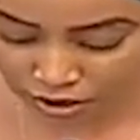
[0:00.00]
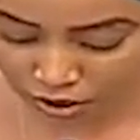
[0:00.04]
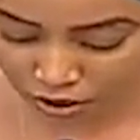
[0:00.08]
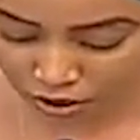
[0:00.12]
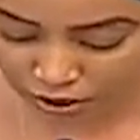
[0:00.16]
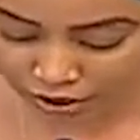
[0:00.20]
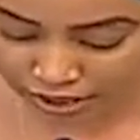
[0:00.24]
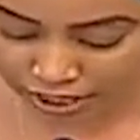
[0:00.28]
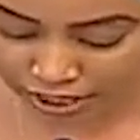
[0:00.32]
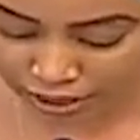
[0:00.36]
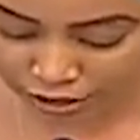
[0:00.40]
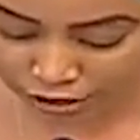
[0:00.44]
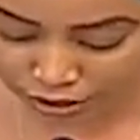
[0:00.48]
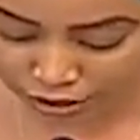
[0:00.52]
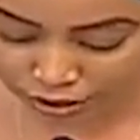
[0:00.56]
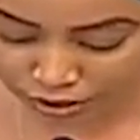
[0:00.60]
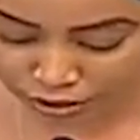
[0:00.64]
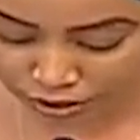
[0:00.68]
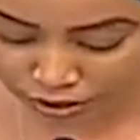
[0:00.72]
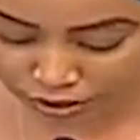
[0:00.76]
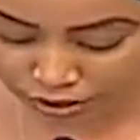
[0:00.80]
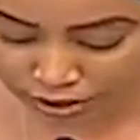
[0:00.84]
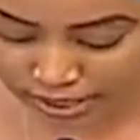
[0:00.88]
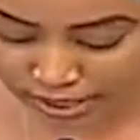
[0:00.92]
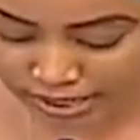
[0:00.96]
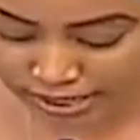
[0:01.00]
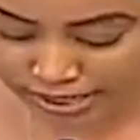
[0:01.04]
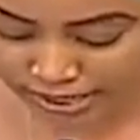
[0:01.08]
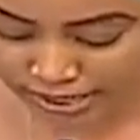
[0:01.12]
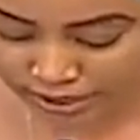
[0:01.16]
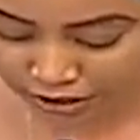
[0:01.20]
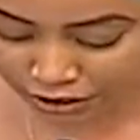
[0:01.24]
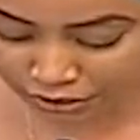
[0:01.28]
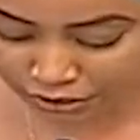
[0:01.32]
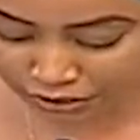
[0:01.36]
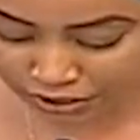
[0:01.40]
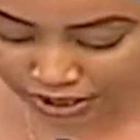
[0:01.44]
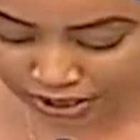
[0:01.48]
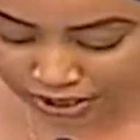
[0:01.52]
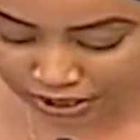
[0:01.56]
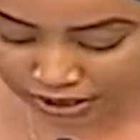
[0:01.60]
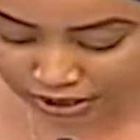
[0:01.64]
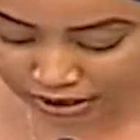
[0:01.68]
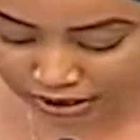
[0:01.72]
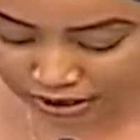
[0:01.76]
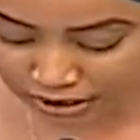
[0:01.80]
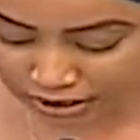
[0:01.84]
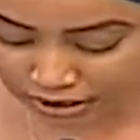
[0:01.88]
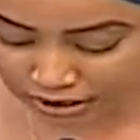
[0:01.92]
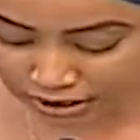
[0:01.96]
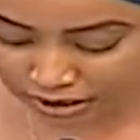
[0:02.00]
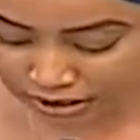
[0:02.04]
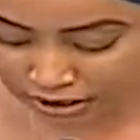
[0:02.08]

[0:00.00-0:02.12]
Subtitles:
on National Security,